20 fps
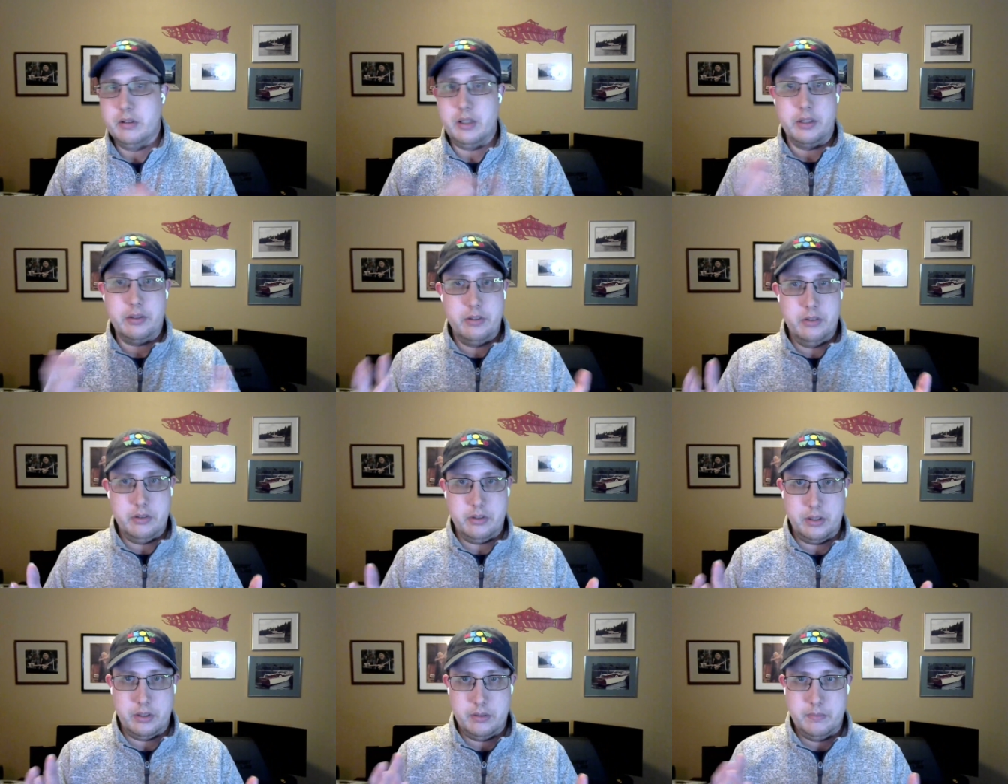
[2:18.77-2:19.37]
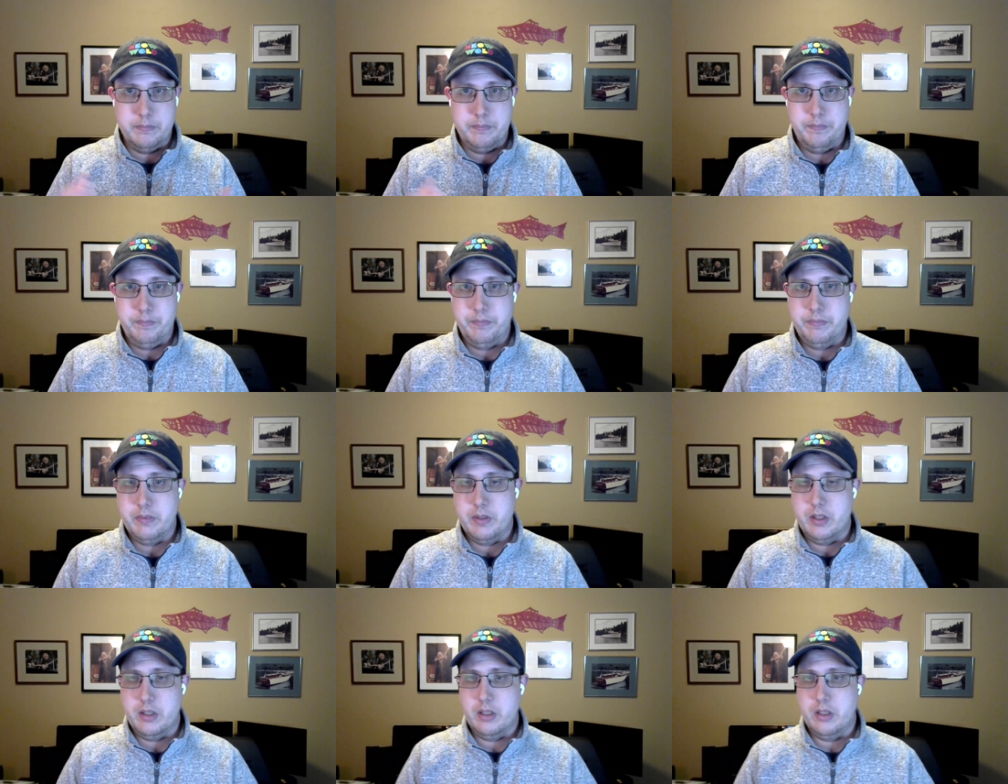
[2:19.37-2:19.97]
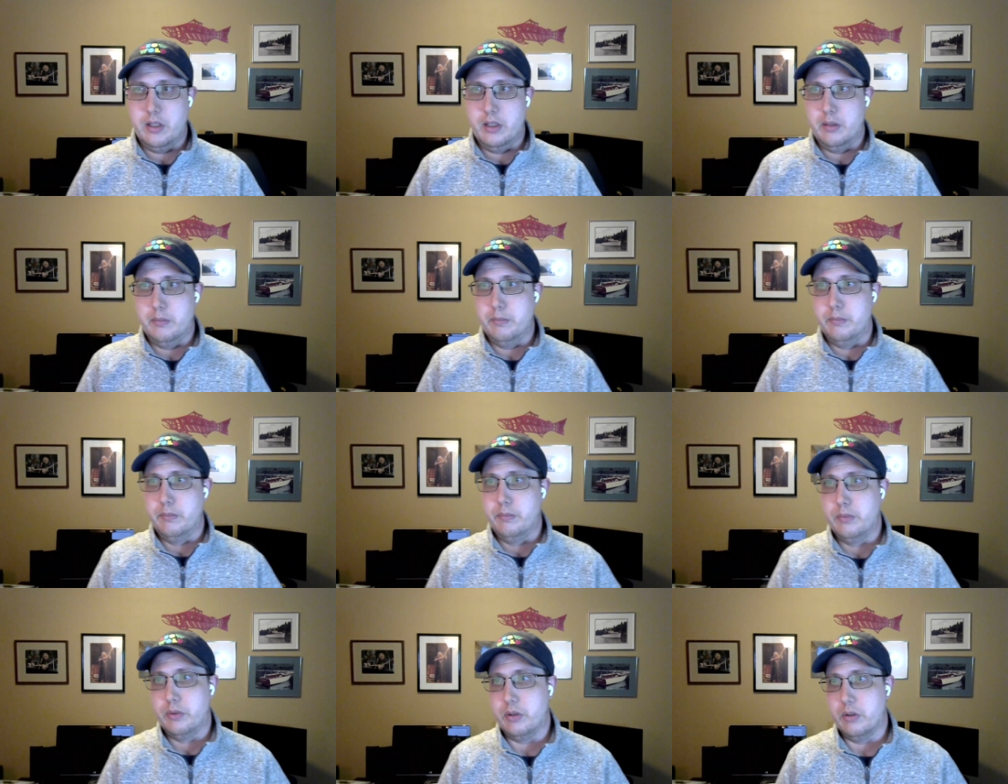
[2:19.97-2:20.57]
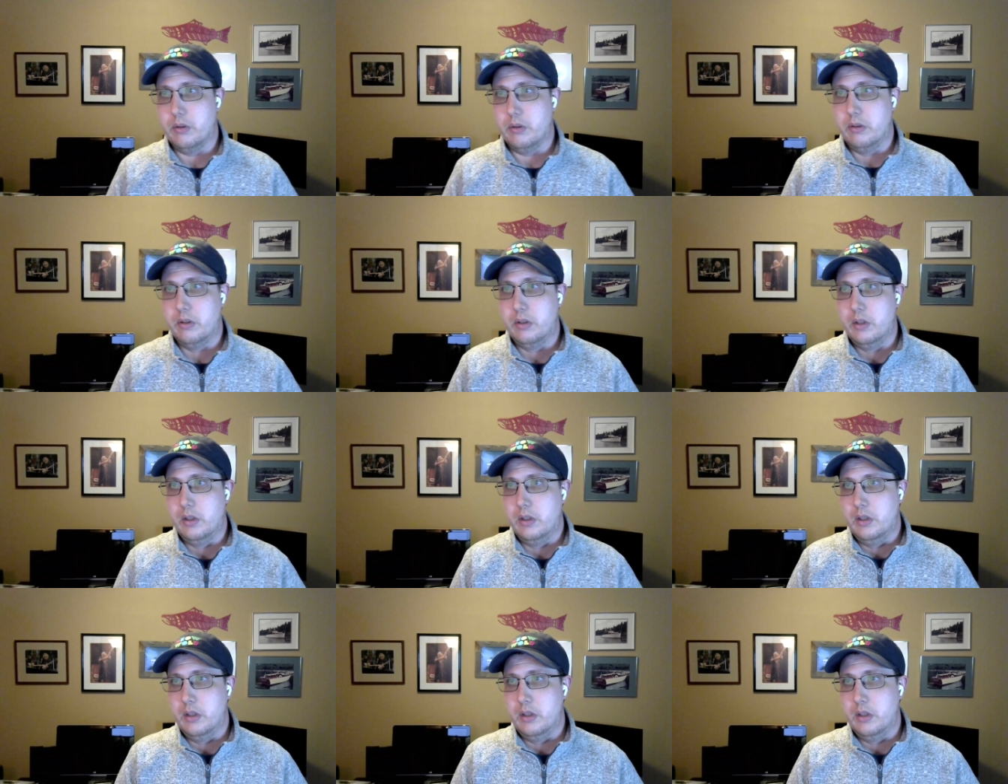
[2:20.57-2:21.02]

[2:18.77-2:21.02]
licensing. Um, so,